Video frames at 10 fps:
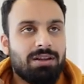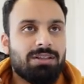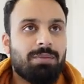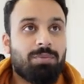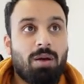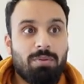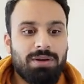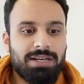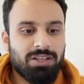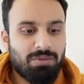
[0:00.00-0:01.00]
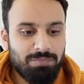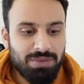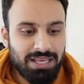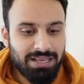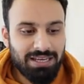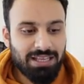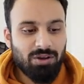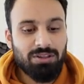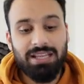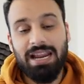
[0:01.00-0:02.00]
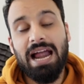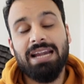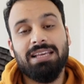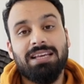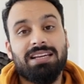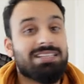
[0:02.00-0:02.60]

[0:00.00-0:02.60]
the probability of me clicking on their ad here